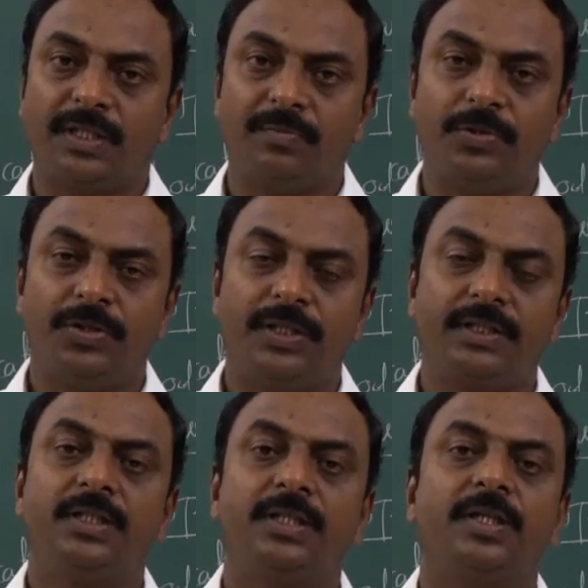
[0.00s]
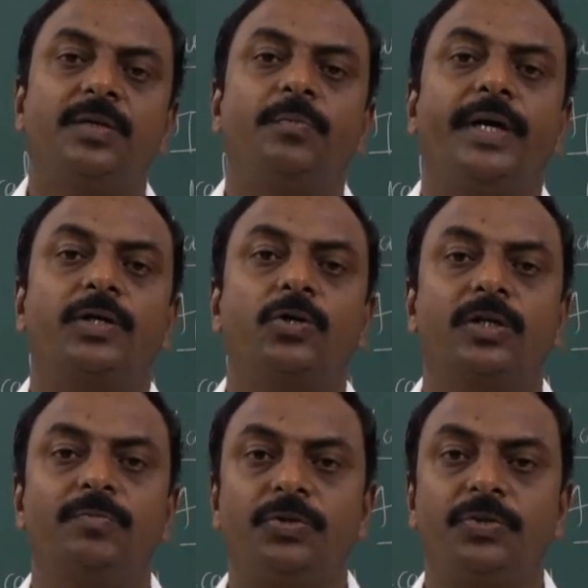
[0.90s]
computers,
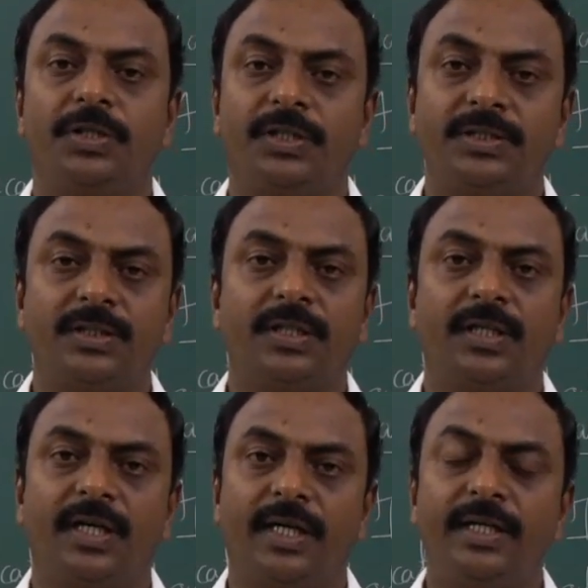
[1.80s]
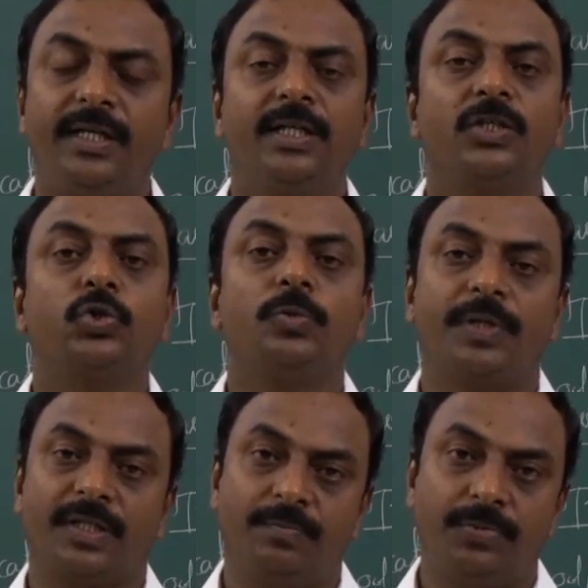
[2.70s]
microcomputers and
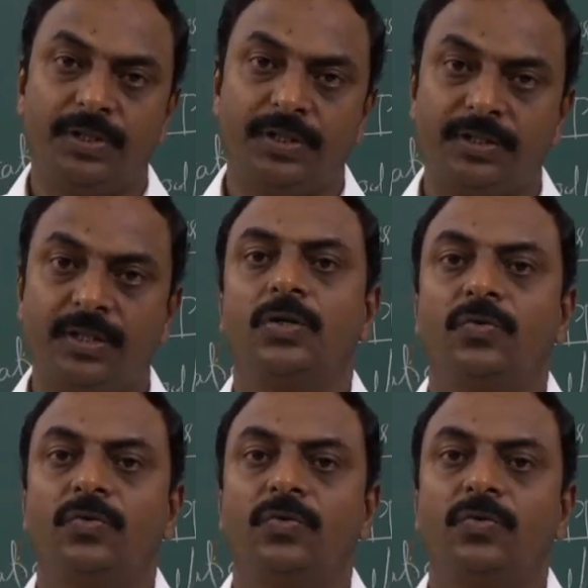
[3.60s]
supercomputers.